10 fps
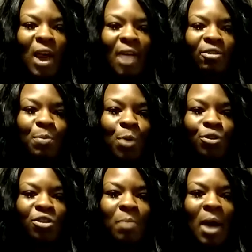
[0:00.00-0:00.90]
I actually
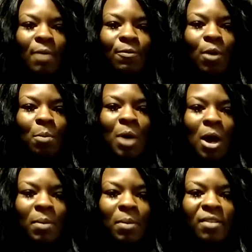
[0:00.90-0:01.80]
purchased mine from
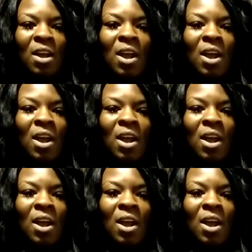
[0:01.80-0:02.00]
Publix.